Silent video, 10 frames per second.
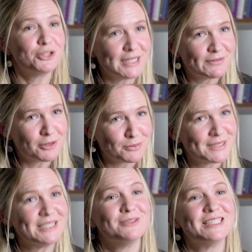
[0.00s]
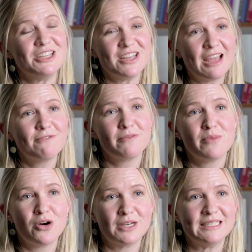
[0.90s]
transferable skills that you get from
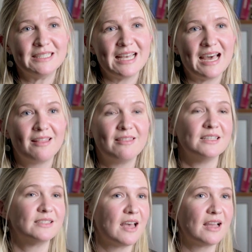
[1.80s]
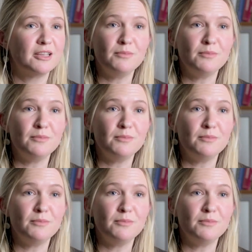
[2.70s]
honours are things like